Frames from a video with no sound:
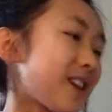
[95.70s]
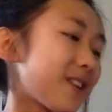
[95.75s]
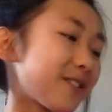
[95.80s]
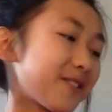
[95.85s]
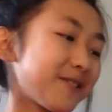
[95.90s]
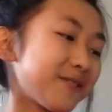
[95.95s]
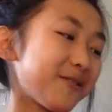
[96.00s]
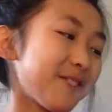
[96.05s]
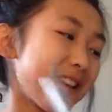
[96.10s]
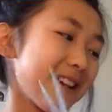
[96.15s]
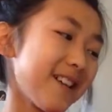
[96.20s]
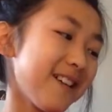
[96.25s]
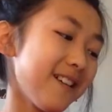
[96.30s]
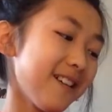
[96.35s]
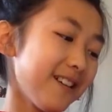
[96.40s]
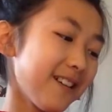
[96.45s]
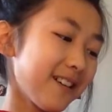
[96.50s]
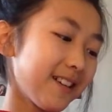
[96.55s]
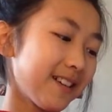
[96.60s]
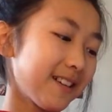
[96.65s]
I don't know why.
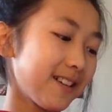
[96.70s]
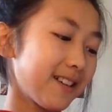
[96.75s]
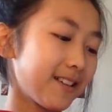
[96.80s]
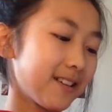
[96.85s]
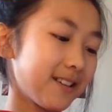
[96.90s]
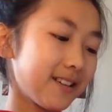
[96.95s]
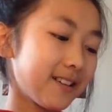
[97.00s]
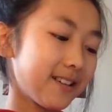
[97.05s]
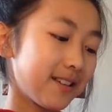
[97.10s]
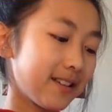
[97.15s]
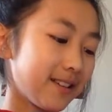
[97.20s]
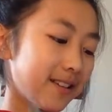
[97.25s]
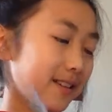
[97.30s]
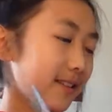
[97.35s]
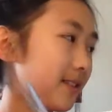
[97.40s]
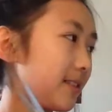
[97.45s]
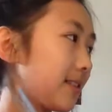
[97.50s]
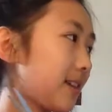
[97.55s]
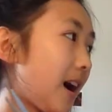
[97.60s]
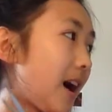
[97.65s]

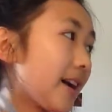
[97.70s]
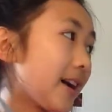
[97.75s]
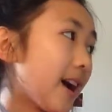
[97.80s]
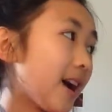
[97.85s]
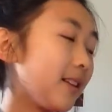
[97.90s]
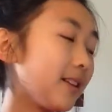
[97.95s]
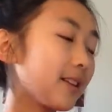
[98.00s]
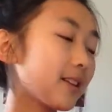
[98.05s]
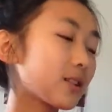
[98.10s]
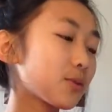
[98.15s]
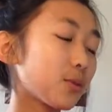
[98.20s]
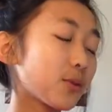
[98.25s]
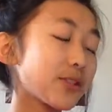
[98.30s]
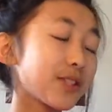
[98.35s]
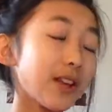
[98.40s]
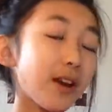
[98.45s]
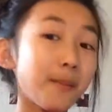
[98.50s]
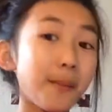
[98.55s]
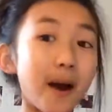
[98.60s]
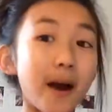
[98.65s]
Hi, Alex.
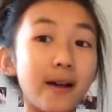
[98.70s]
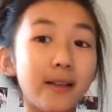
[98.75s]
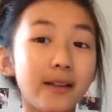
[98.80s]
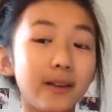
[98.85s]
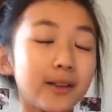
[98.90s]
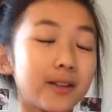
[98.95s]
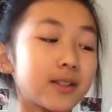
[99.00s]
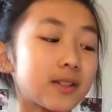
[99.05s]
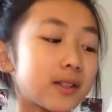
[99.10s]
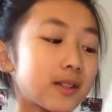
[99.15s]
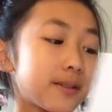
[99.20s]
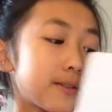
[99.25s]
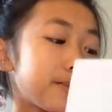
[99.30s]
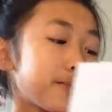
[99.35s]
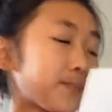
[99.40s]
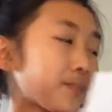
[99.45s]
What's up, Alex?